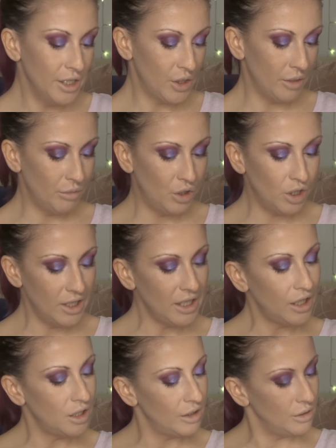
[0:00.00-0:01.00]
So I'm going
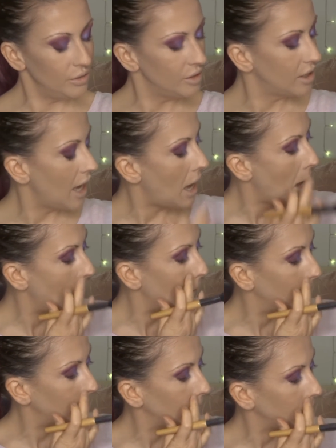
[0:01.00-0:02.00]
to use,
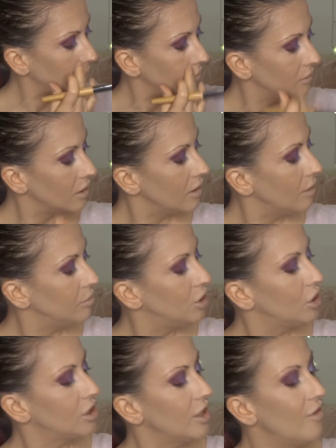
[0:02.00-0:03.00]
um, I'm
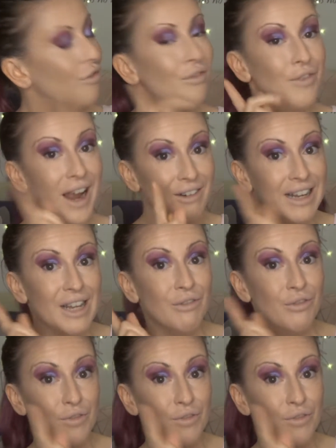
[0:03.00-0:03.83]
just going to very,